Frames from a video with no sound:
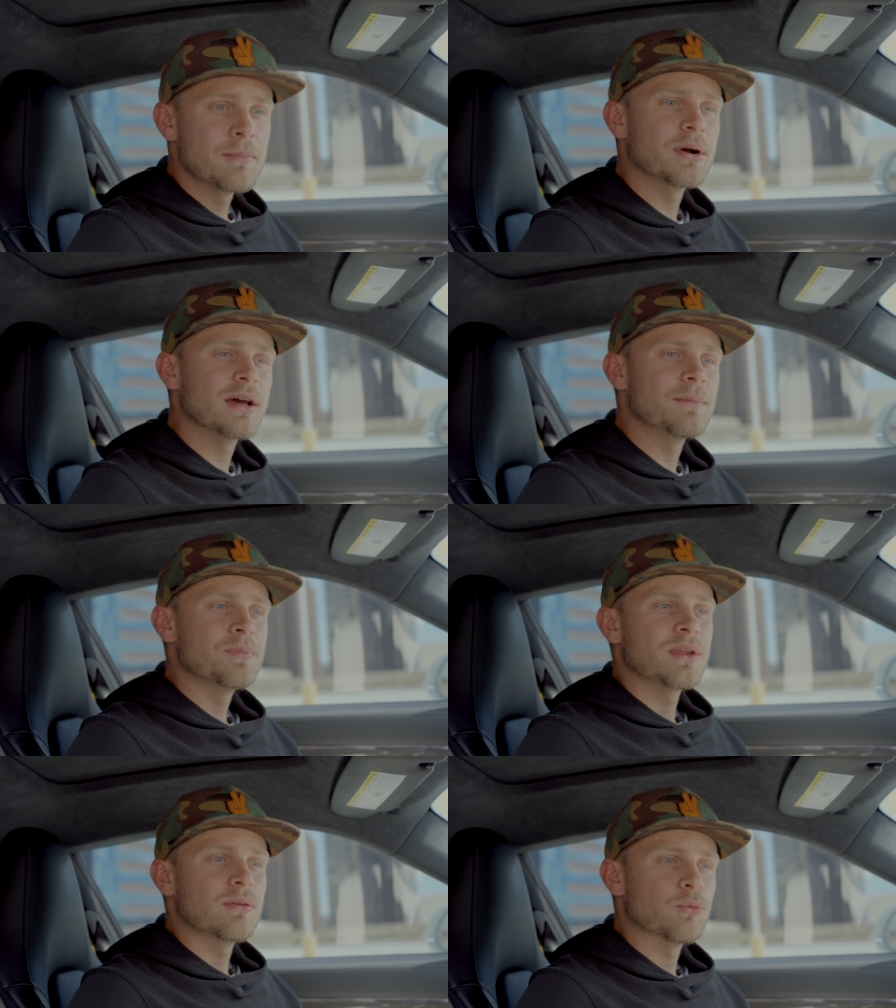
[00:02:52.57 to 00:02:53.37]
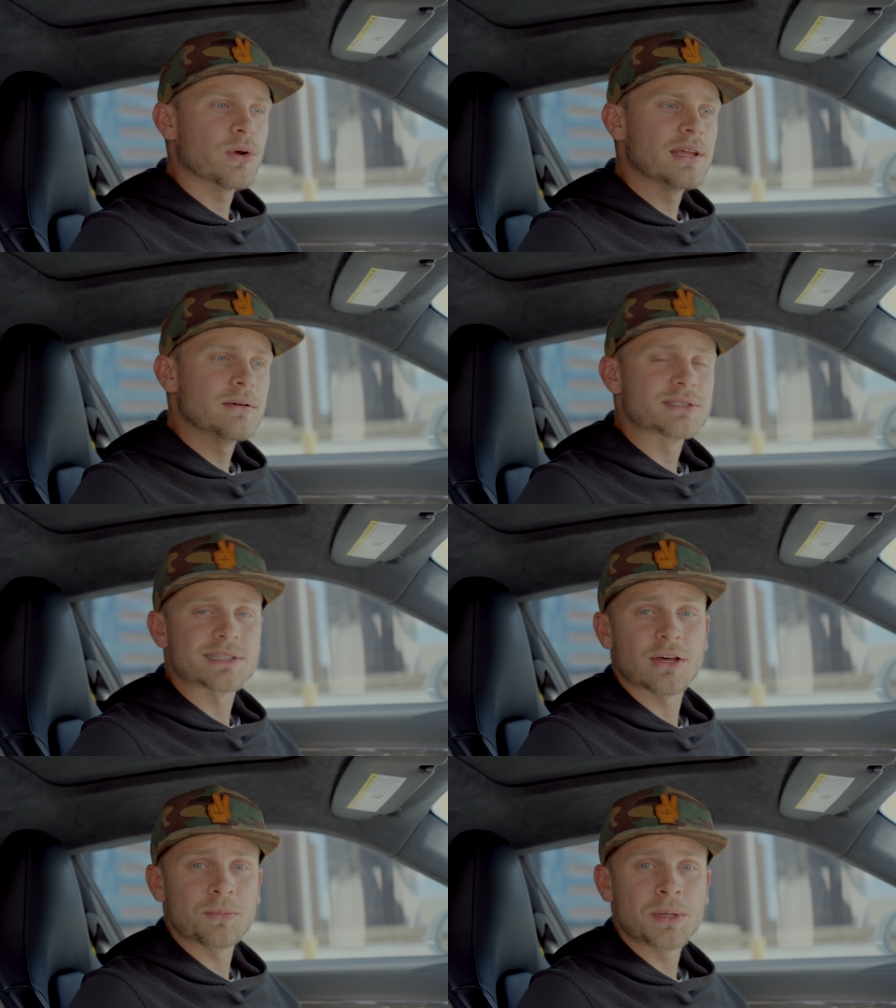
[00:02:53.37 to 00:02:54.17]
But when he was
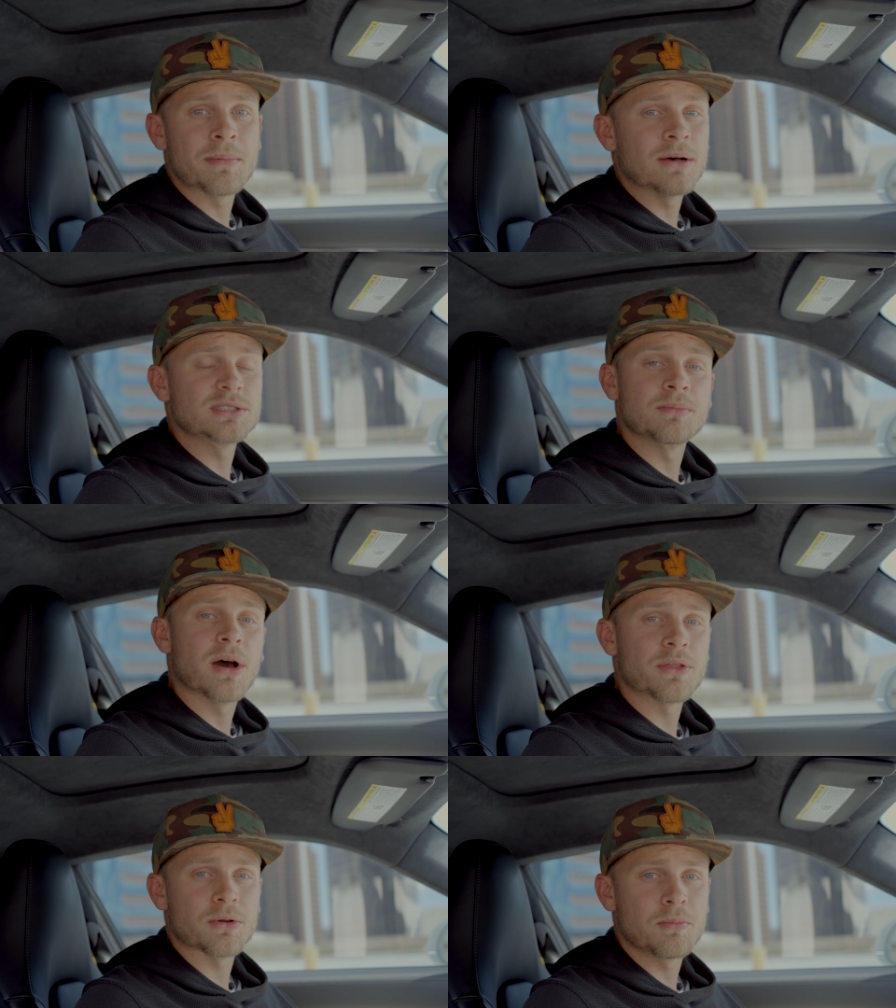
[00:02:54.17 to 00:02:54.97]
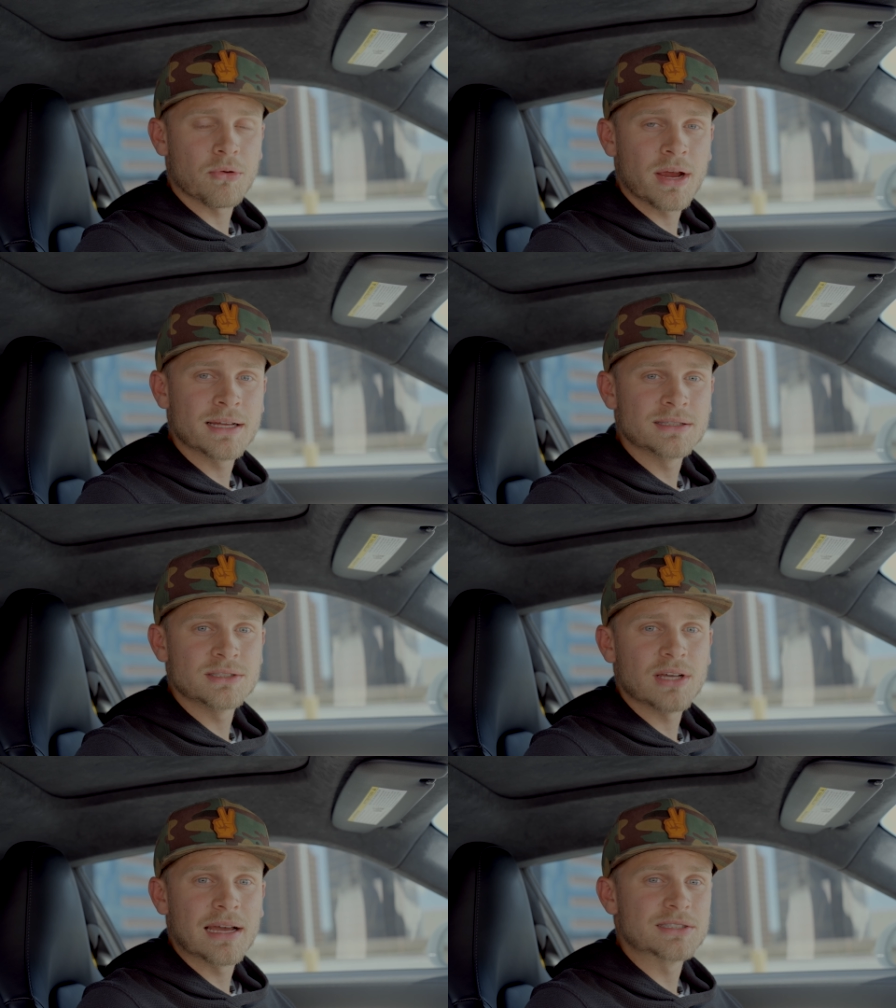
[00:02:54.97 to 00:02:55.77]
telling me about some other
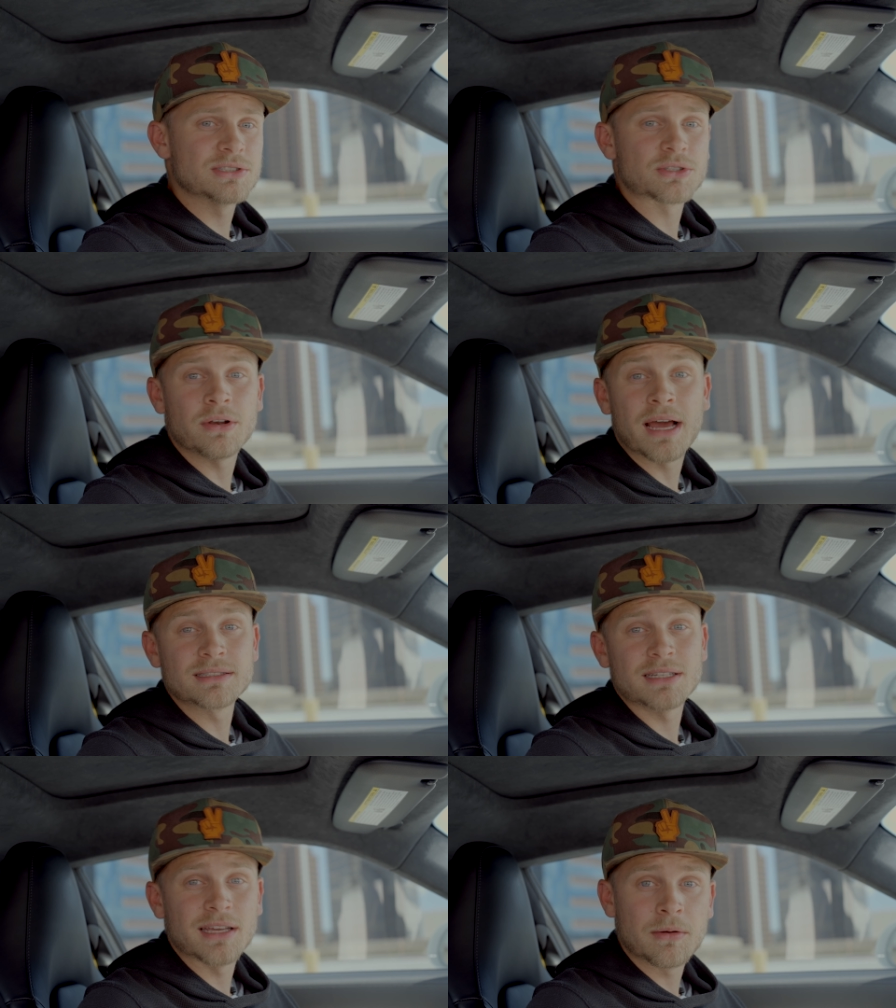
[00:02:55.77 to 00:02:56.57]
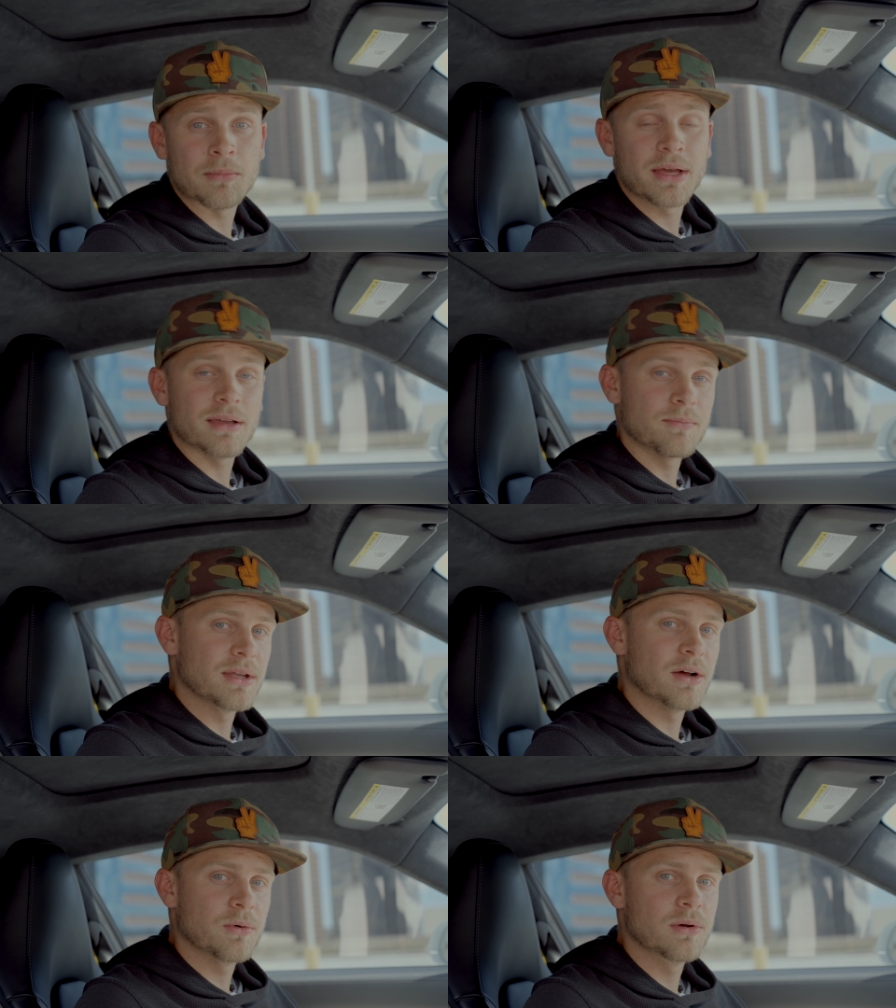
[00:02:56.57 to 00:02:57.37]
brands, I just started asking him, like,
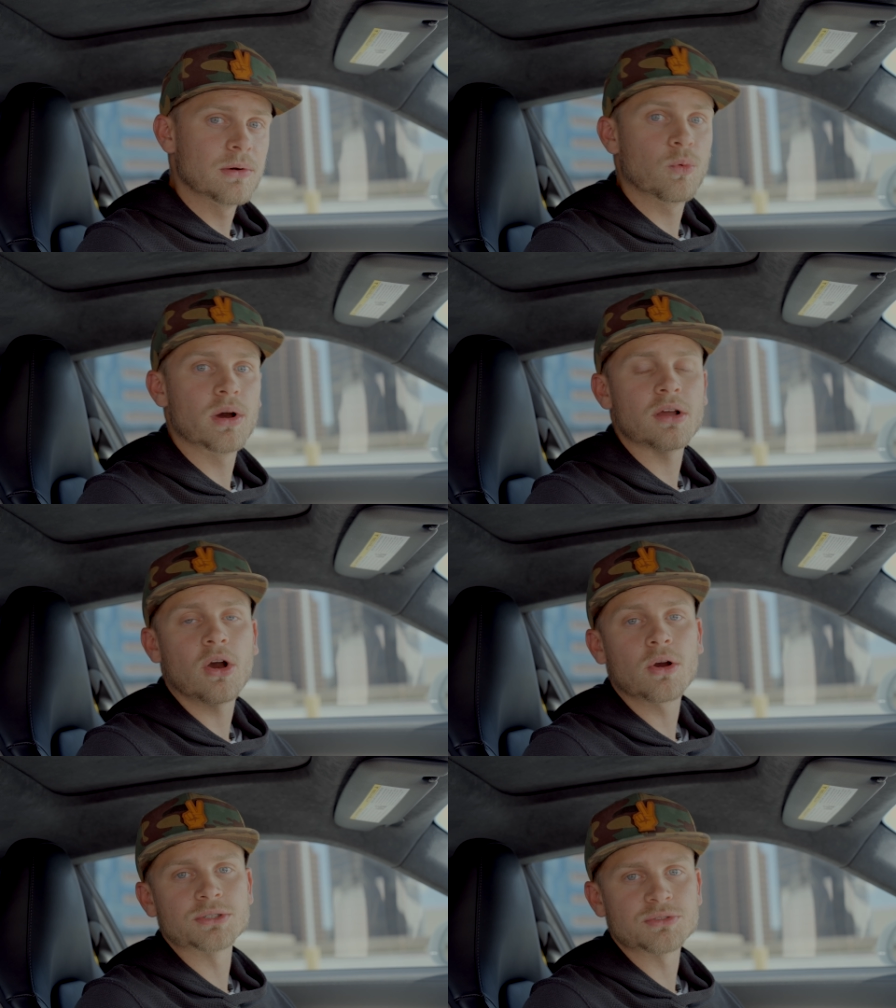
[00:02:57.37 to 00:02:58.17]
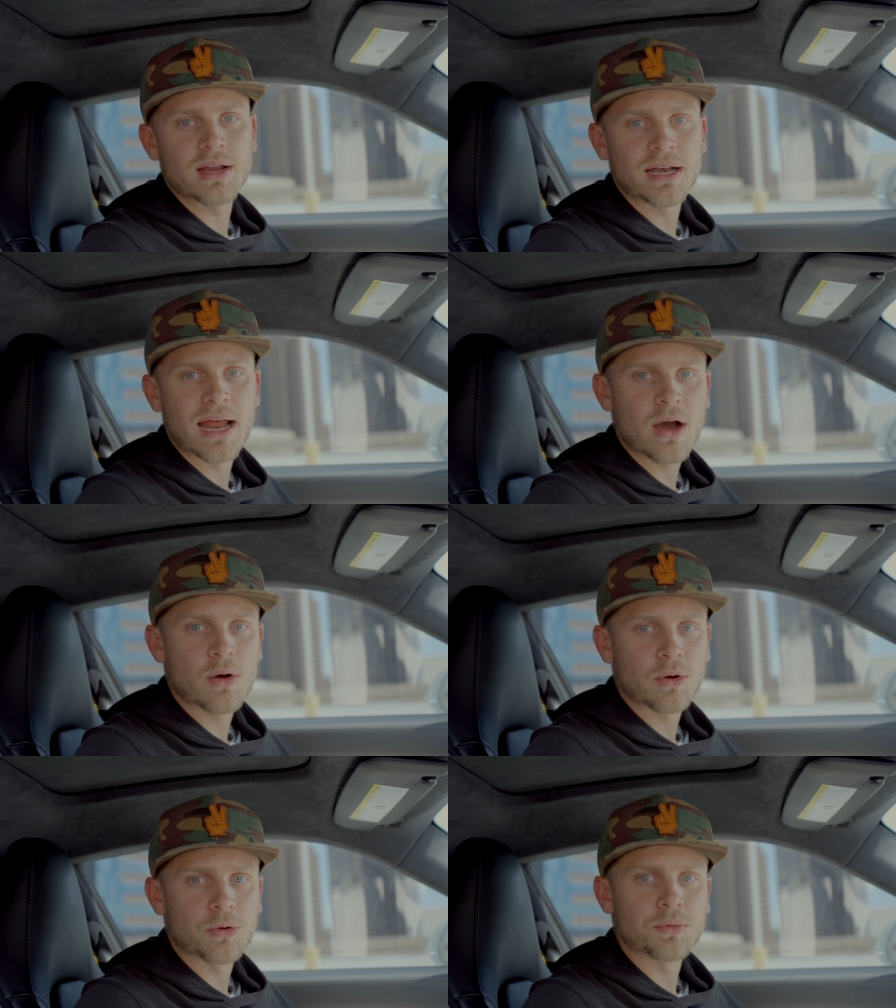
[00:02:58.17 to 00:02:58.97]
you know, what cars right
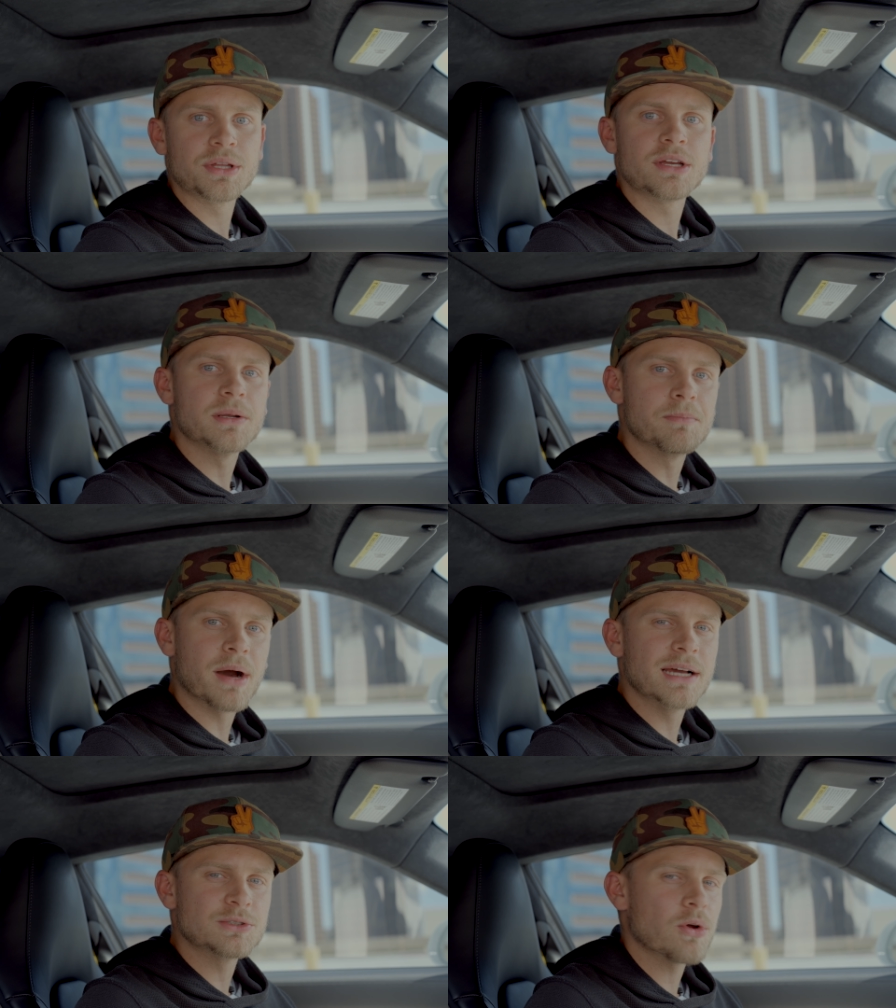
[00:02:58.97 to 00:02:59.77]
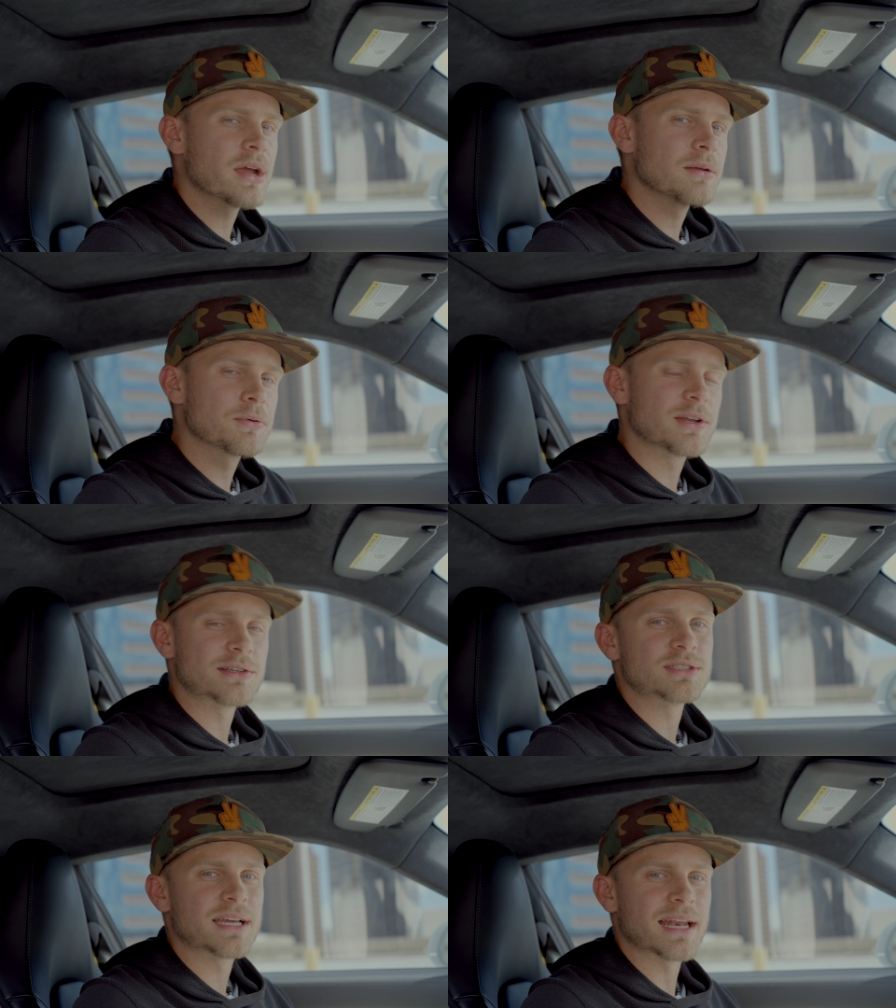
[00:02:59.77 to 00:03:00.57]
now are really good buys where I could
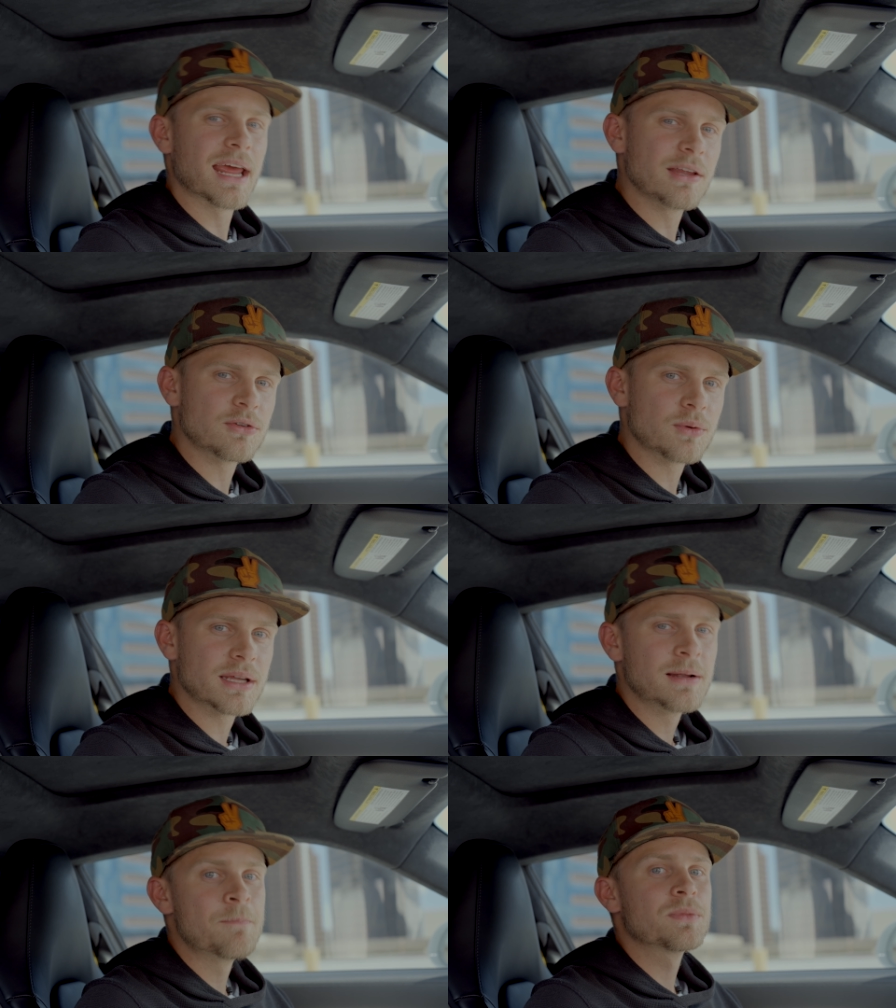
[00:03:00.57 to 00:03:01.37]
potentially get into it